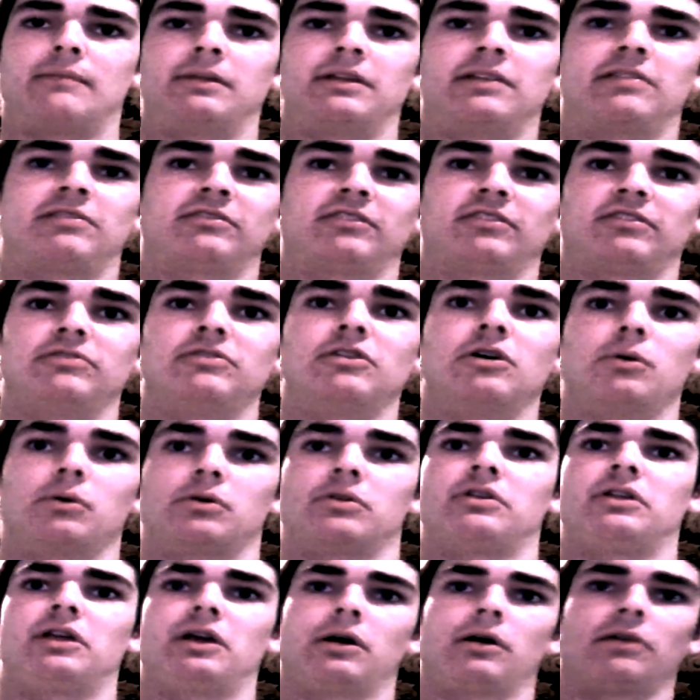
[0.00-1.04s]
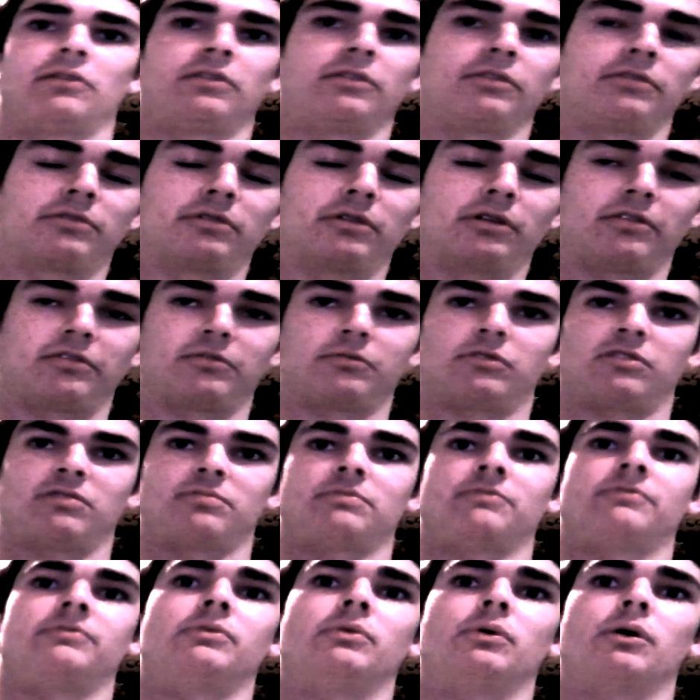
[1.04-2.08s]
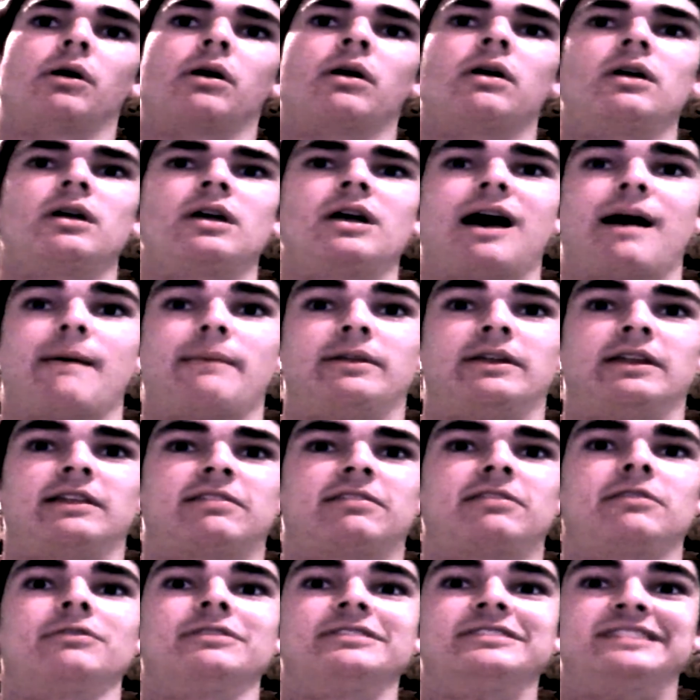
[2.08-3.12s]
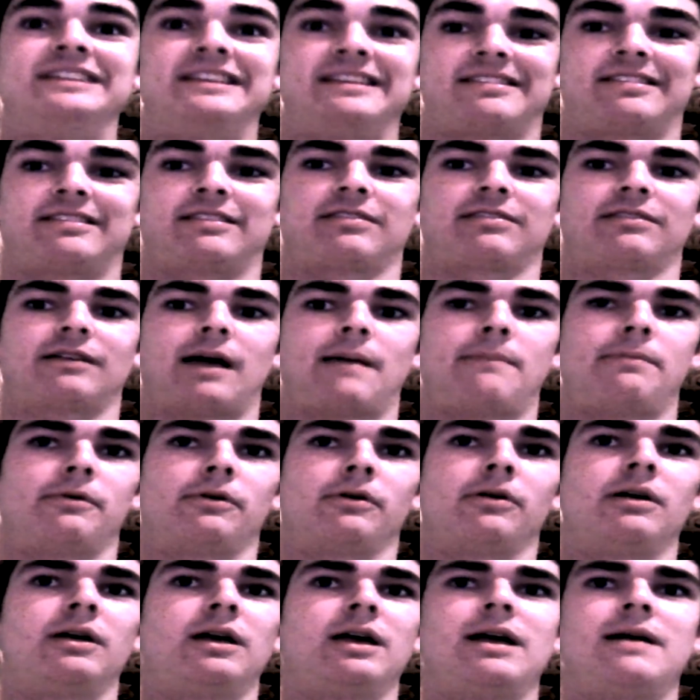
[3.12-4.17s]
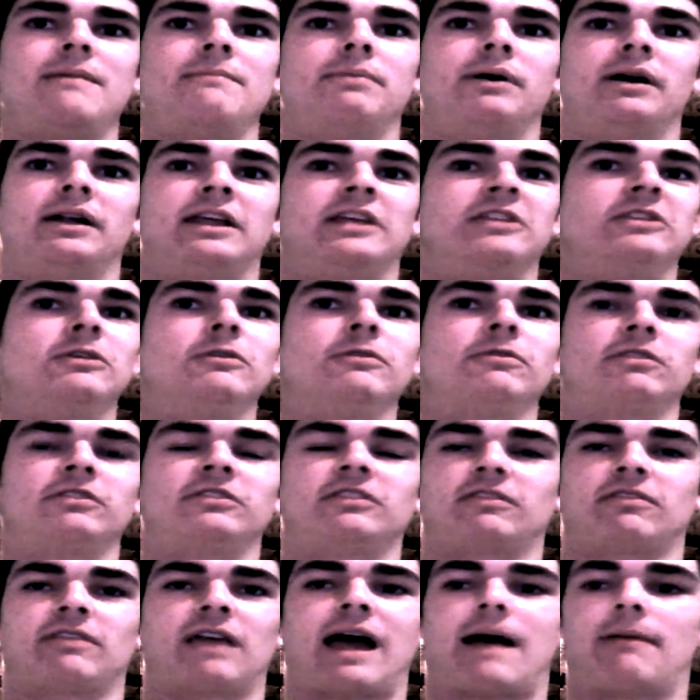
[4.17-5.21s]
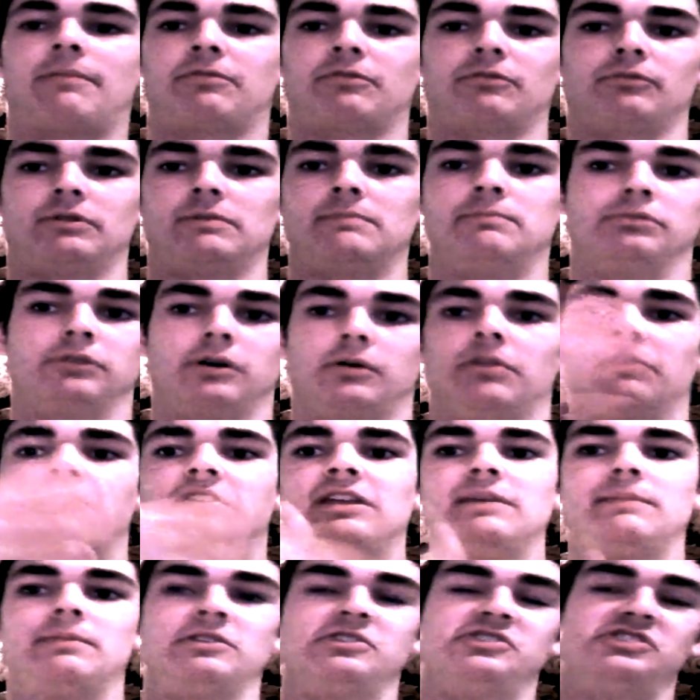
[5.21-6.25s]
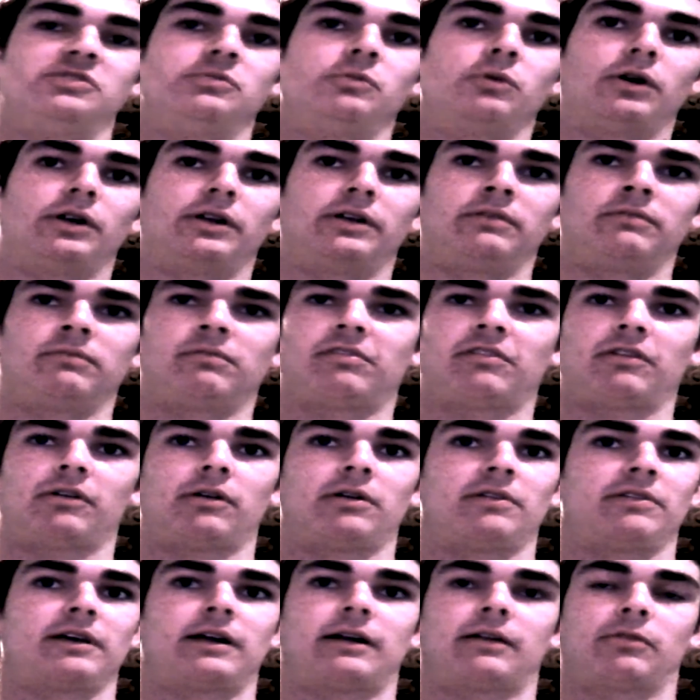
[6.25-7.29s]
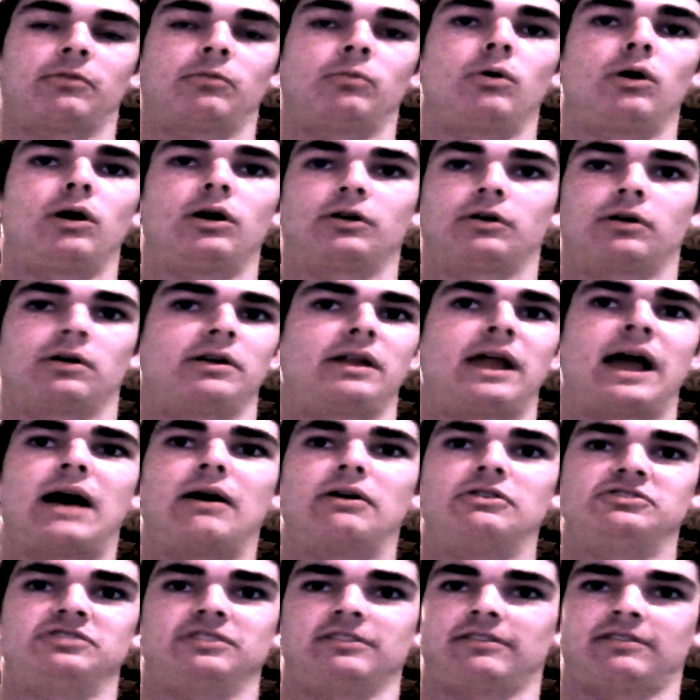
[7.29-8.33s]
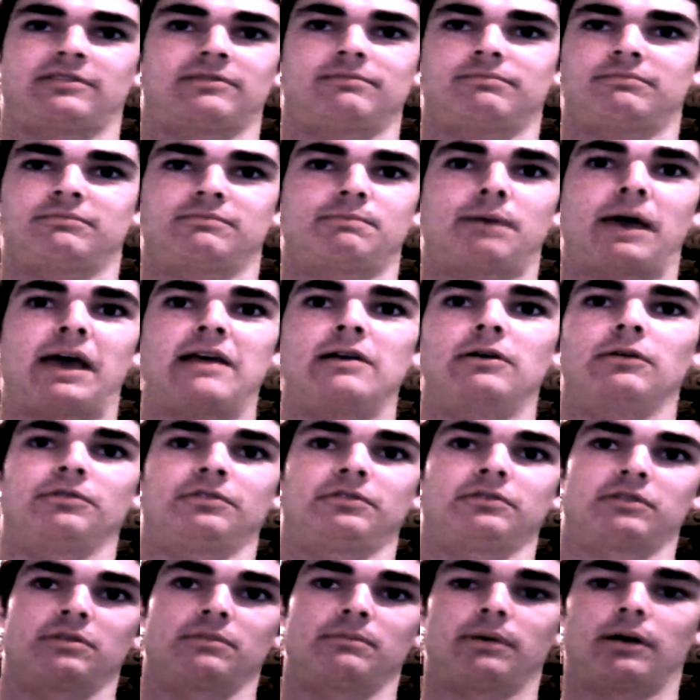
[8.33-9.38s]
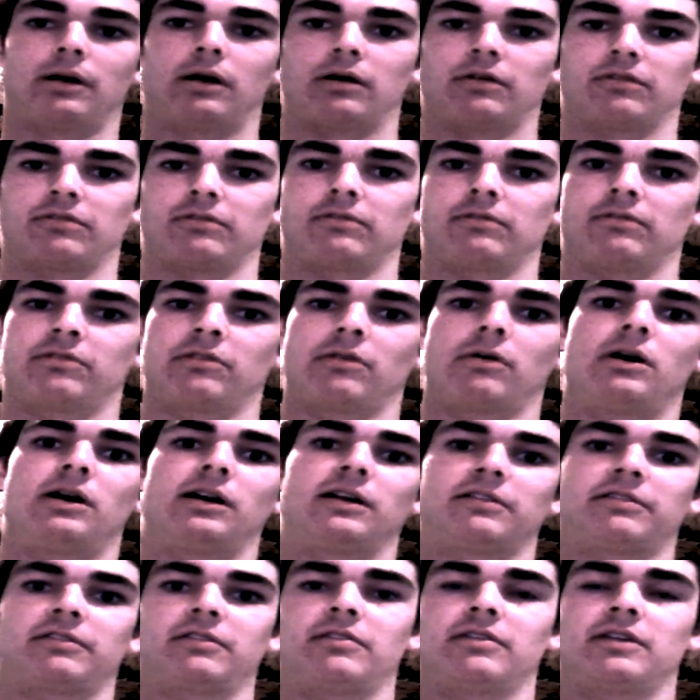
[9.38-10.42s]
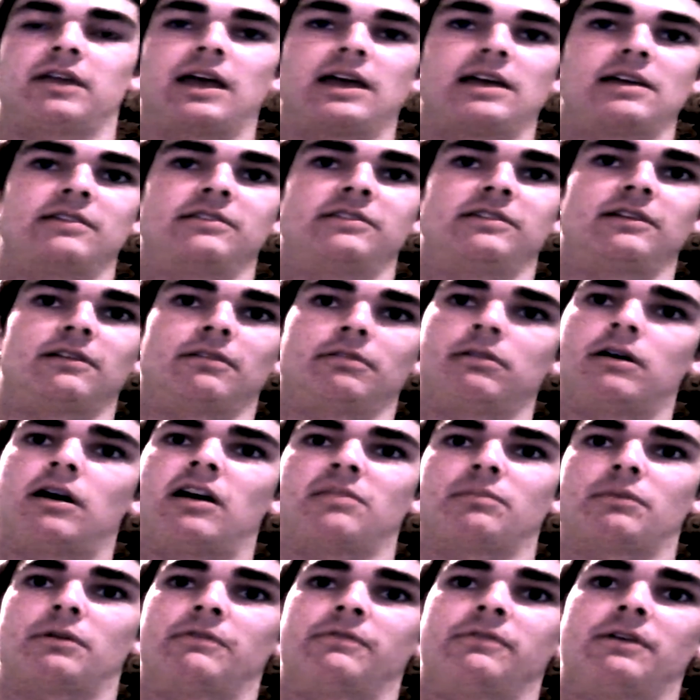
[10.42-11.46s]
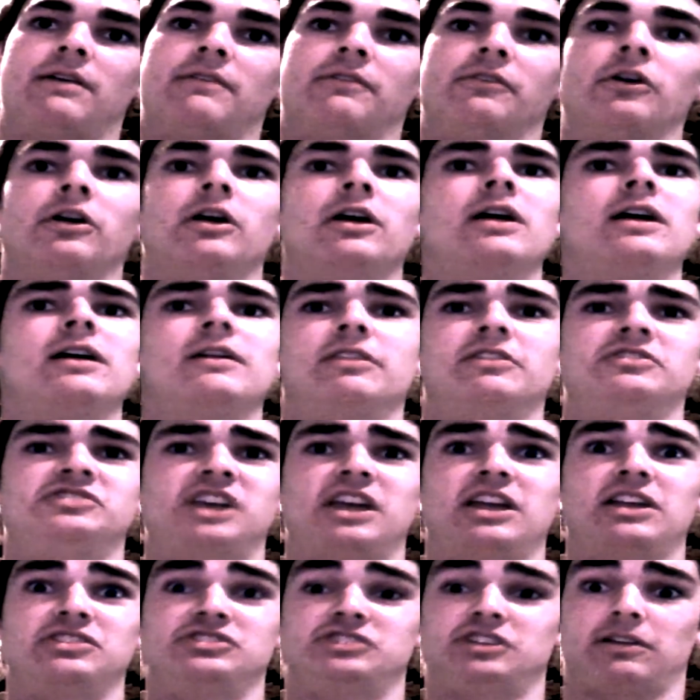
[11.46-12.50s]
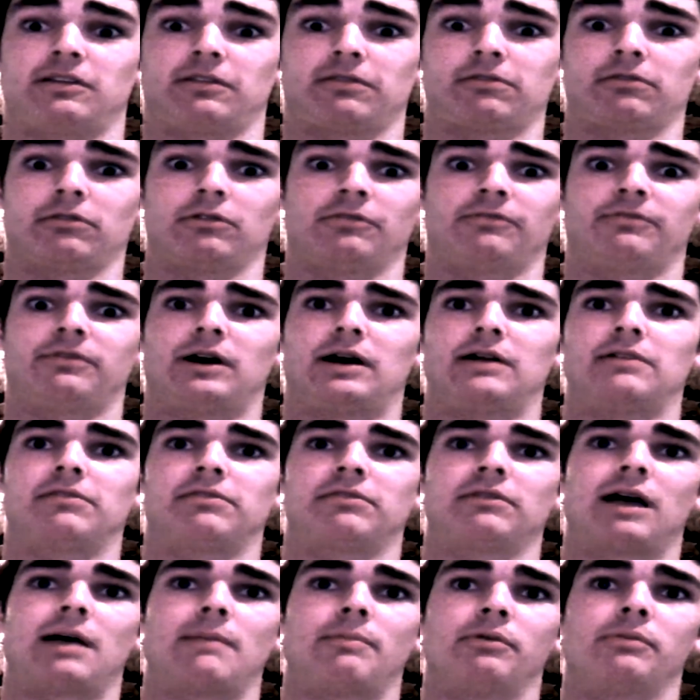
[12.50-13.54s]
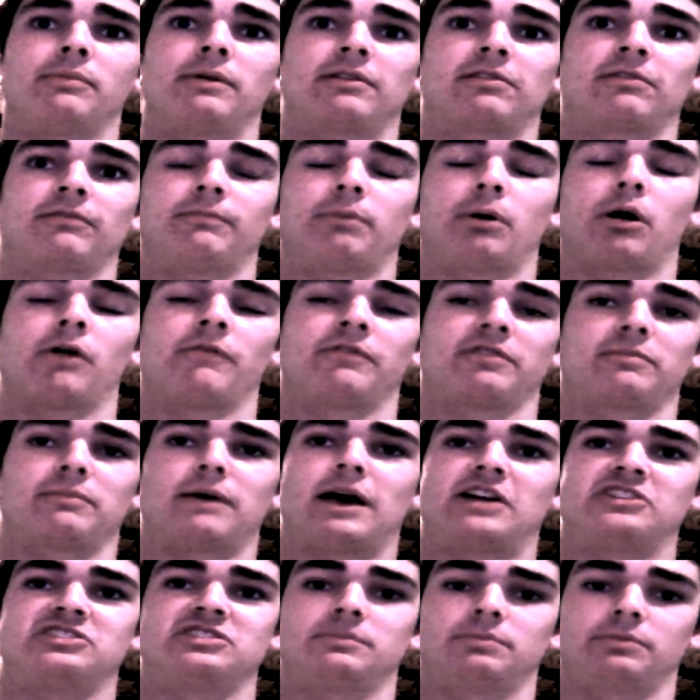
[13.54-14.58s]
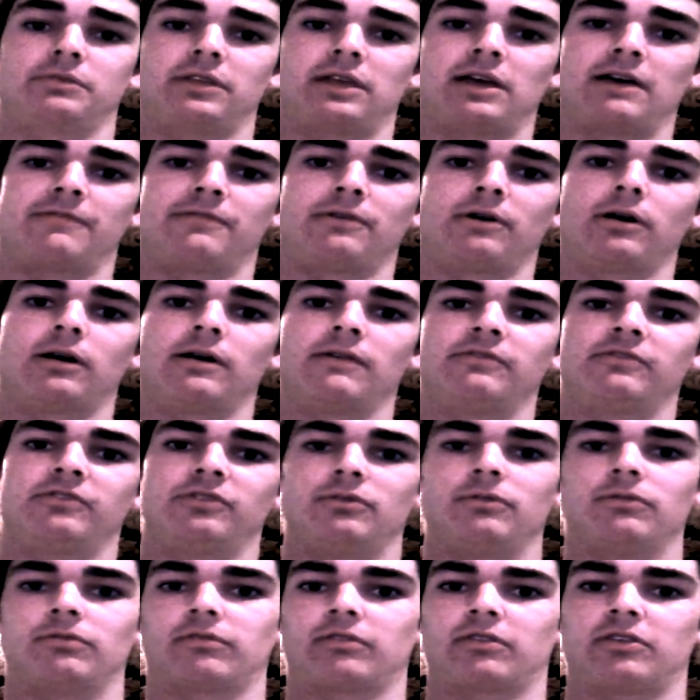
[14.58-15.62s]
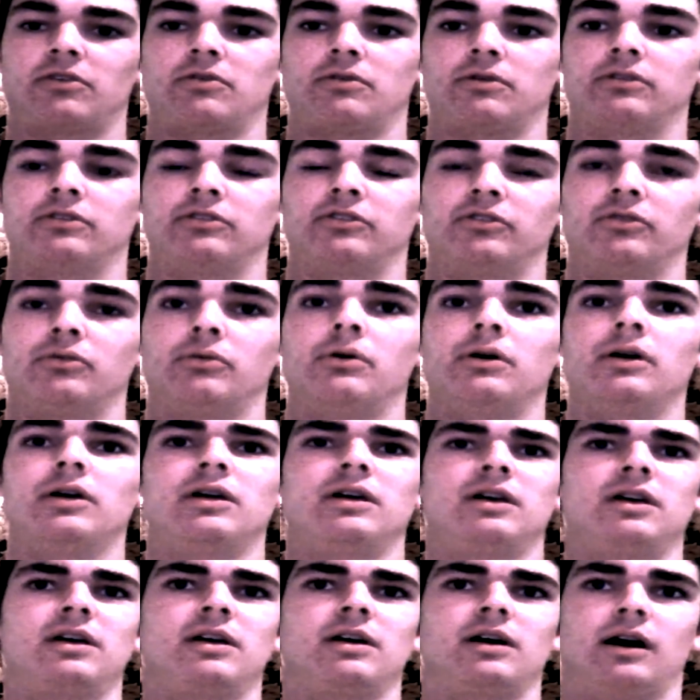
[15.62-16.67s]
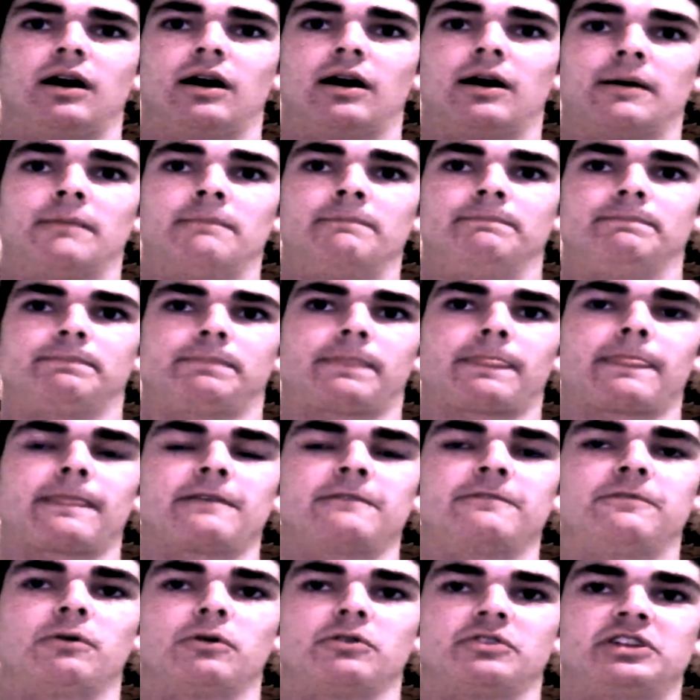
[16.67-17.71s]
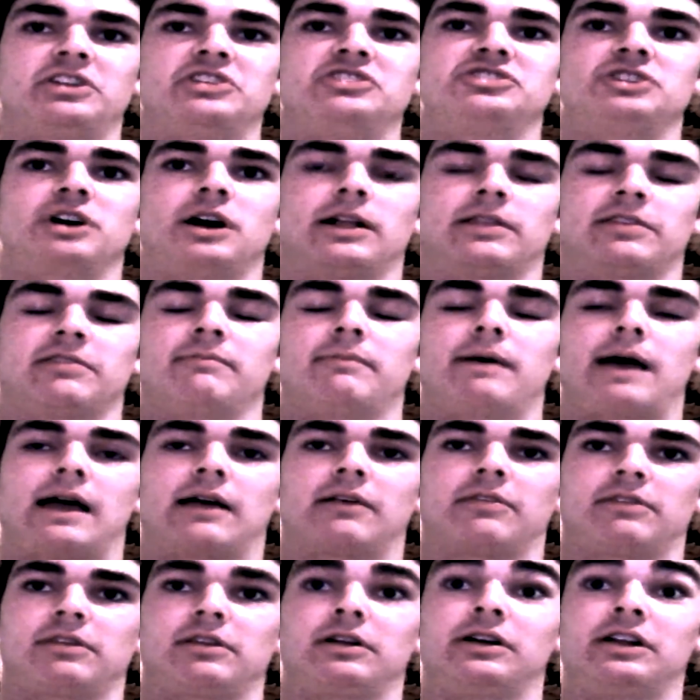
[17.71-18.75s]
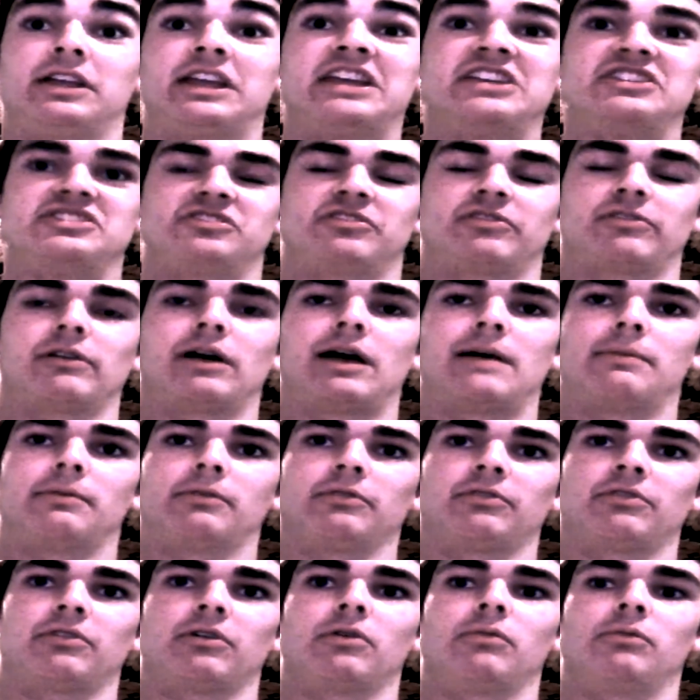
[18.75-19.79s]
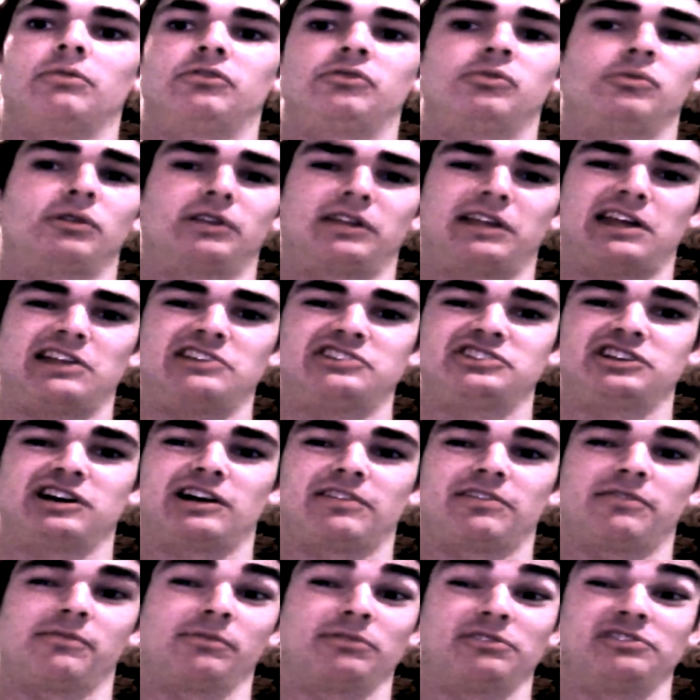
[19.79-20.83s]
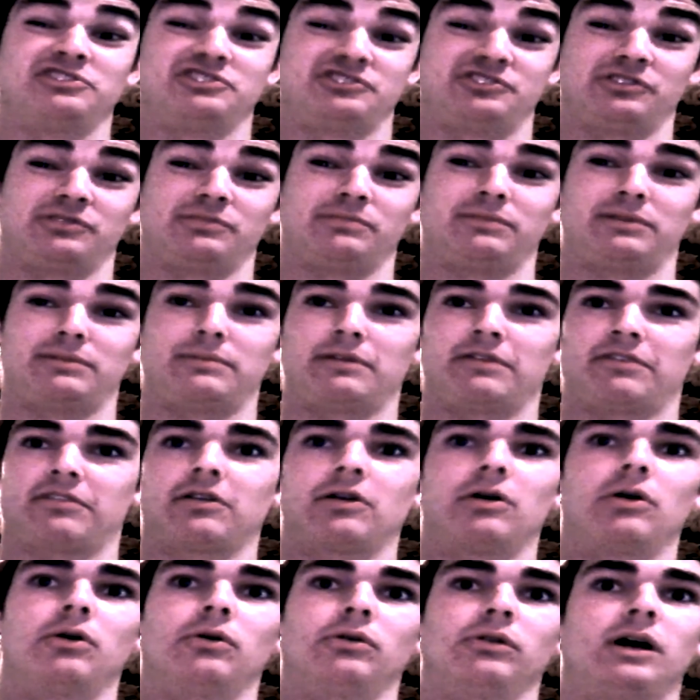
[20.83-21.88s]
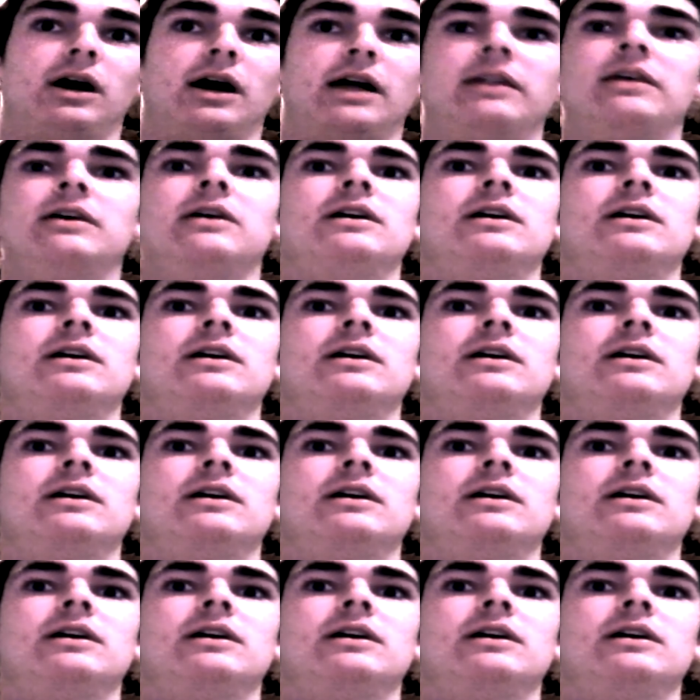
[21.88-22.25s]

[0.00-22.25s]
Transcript: It's just nowhere near as good as it was before. I mean, it's still a decent sniper, but it used to just absolutely blow the TPG-1 series out of the water, and now it just pales in comparison. So honestly, the KNT has lost my favor. The JNG is still a fine sniper. It makes a perfect matchup with the FRF2 so that you can do 14 shots of magazine on each sniper, so with 28 shots, you really shouldn't be missing a whole lot.